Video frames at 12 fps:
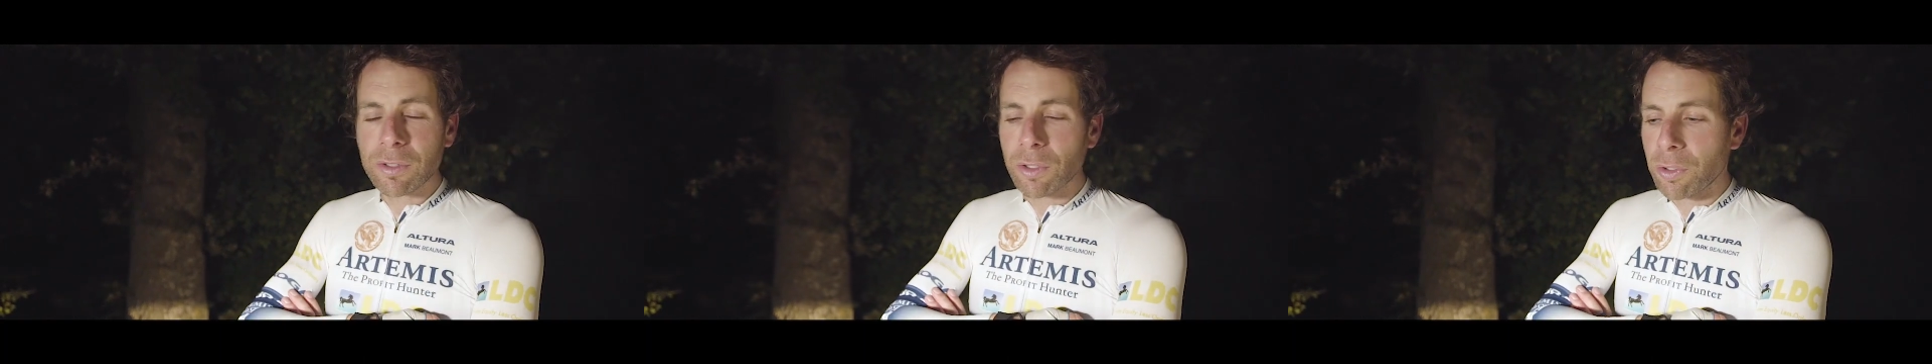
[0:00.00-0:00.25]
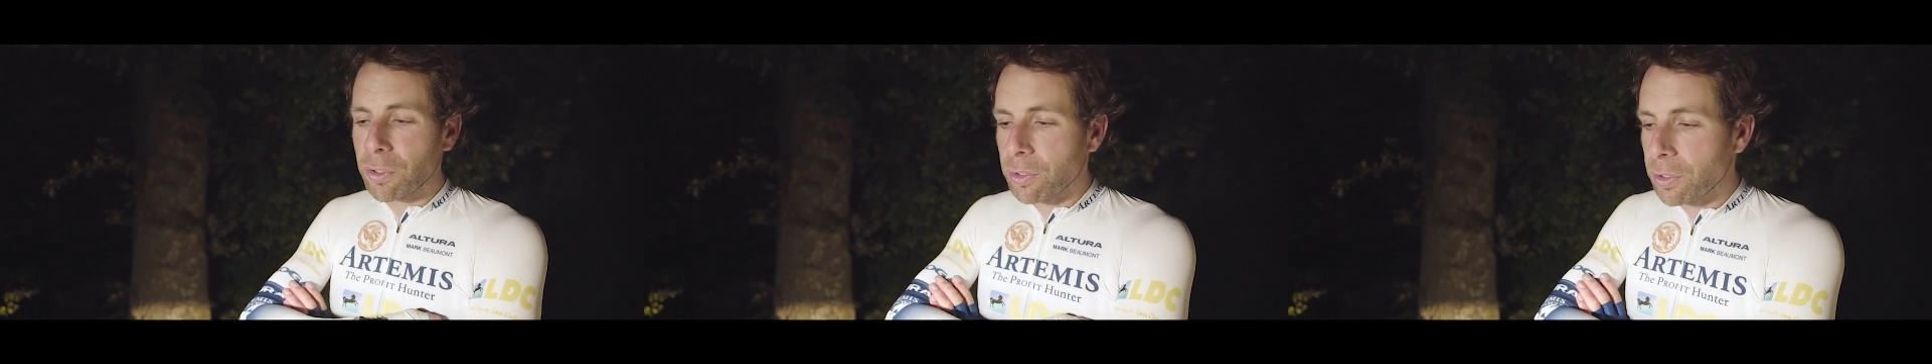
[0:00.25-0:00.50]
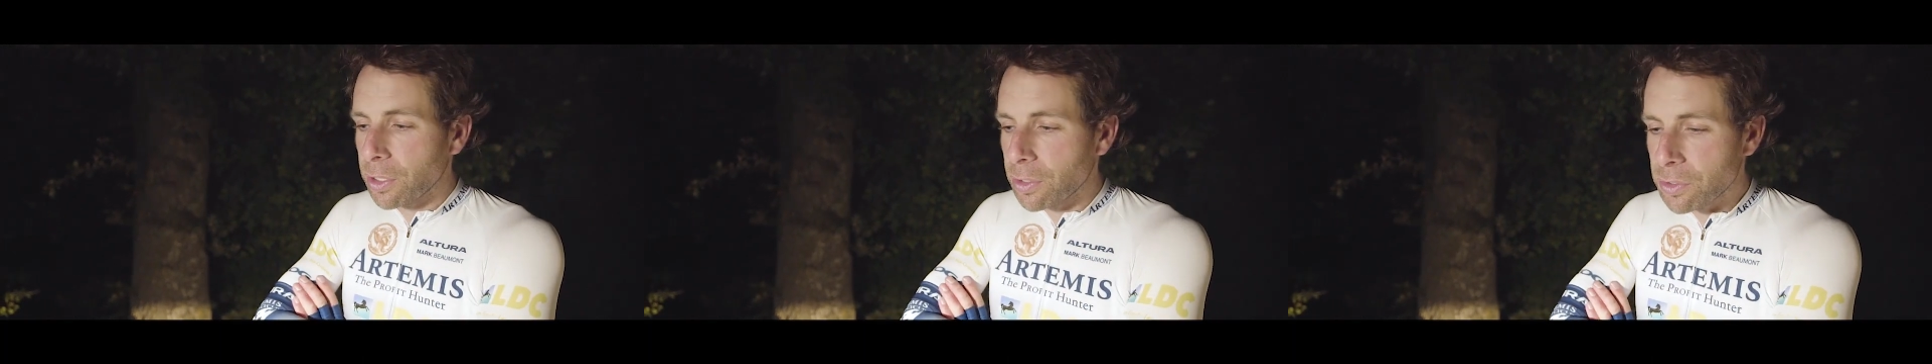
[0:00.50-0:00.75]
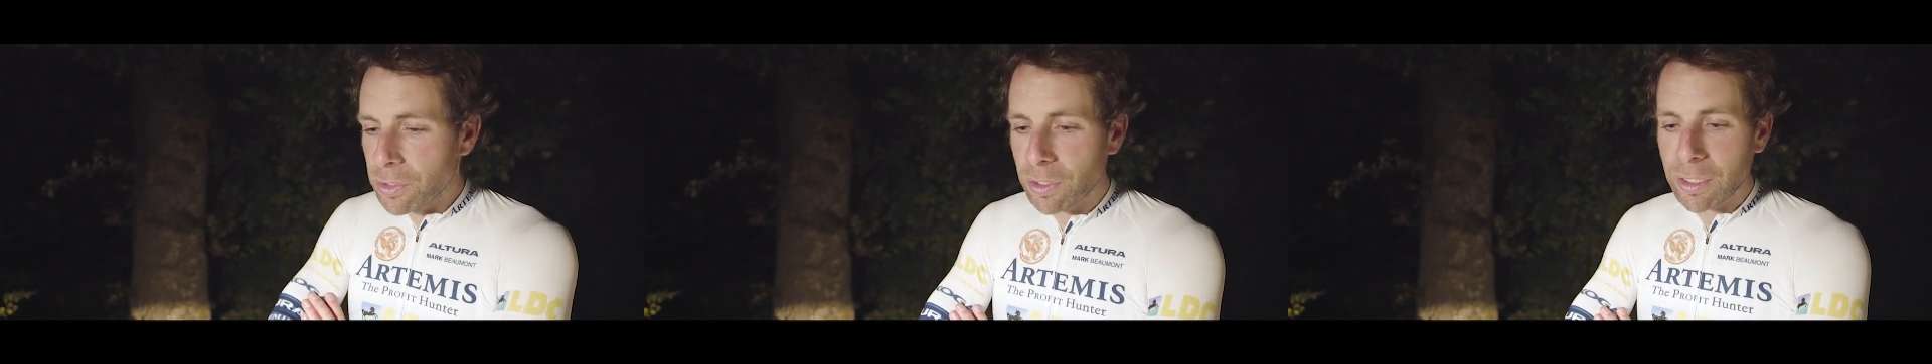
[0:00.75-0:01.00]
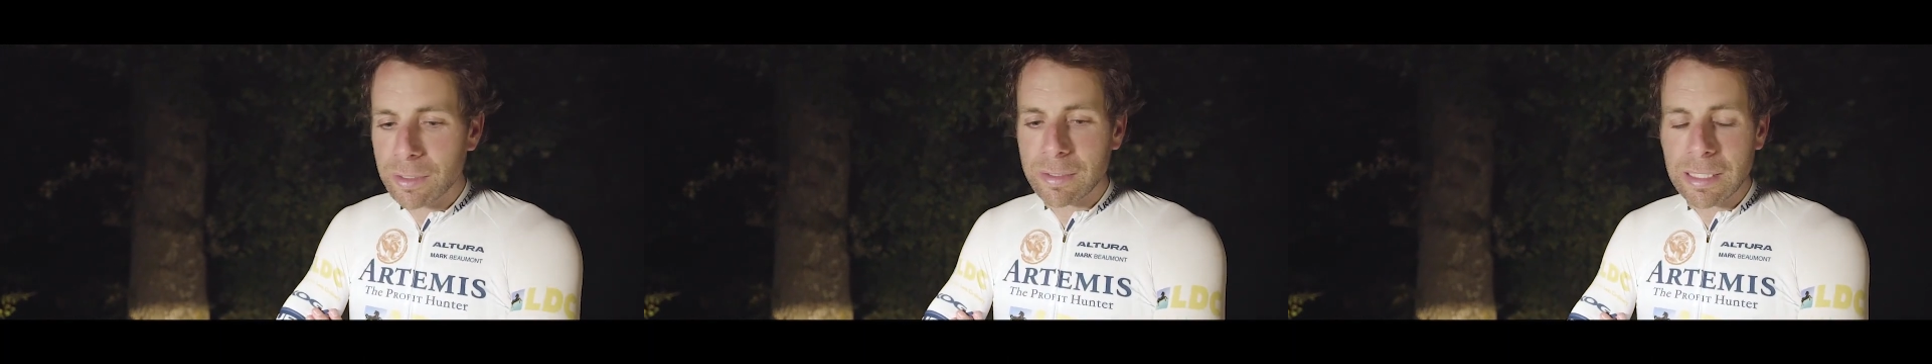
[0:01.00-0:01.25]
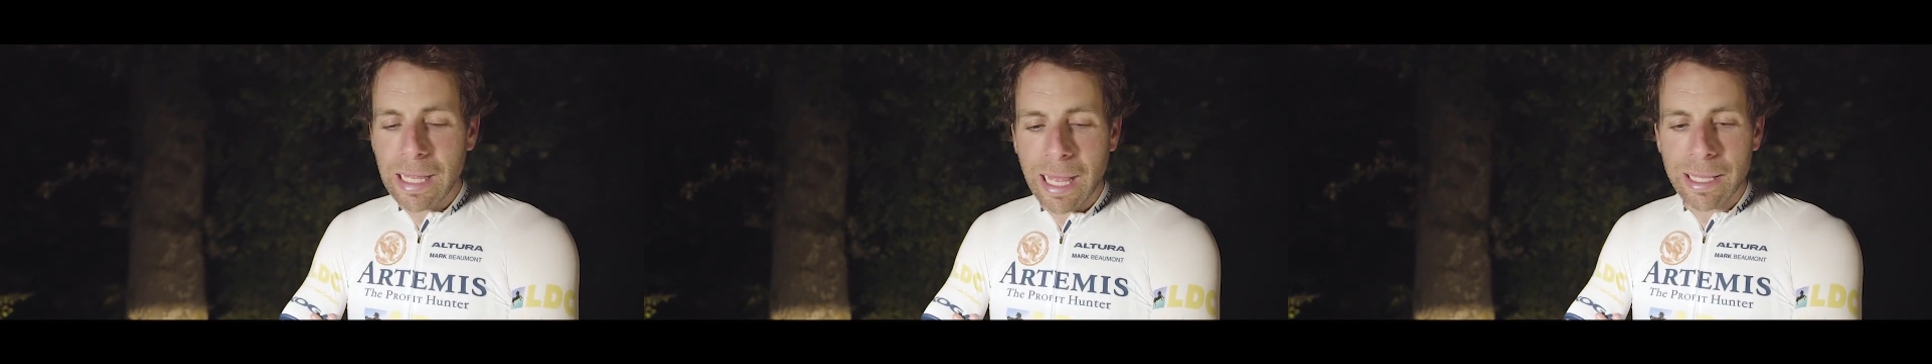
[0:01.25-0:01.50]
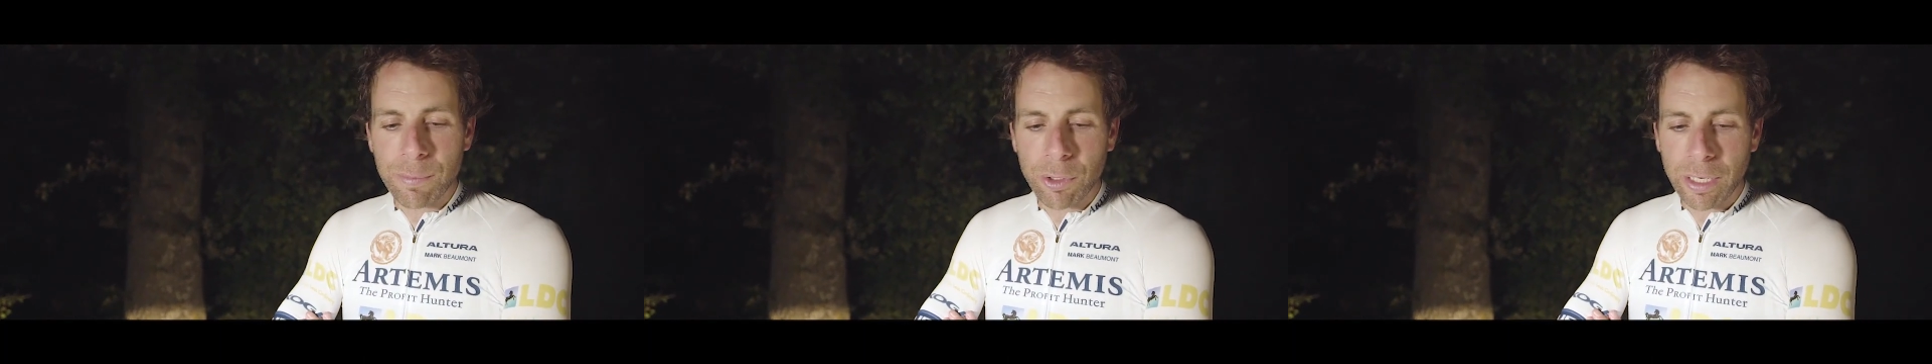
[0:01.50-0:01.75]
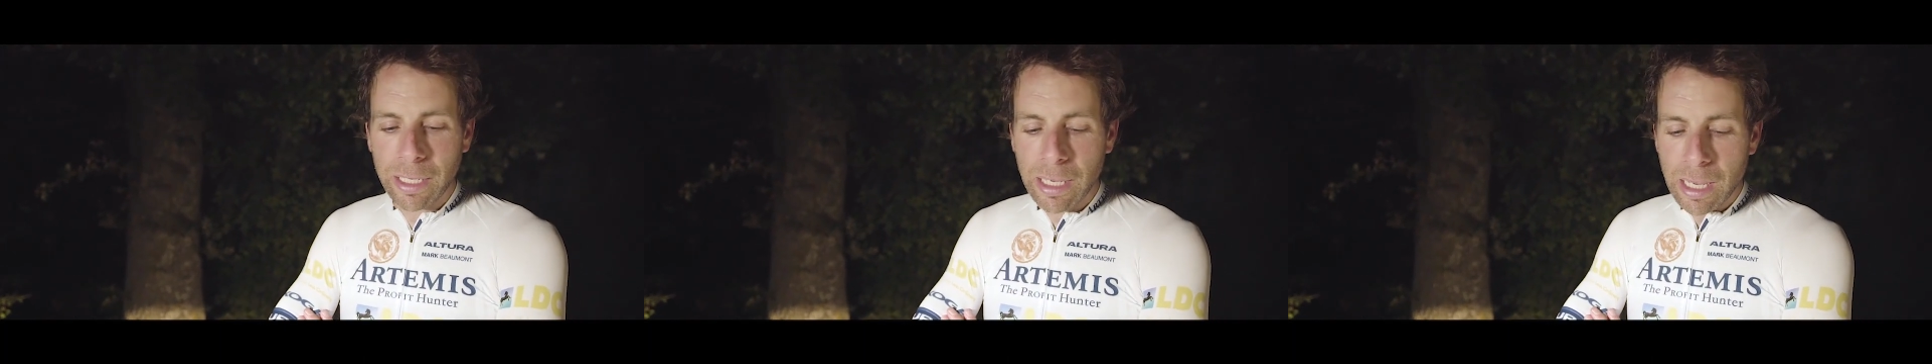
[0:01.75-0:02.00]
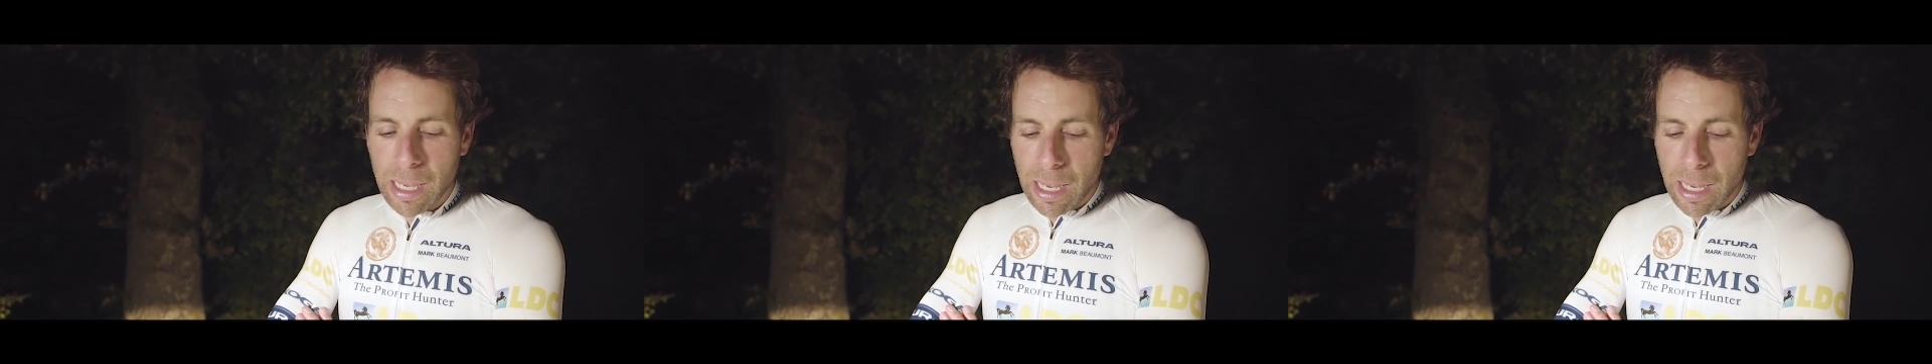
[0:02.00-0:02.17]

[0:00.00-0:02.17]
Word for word: so you can tune in and see that in the morning.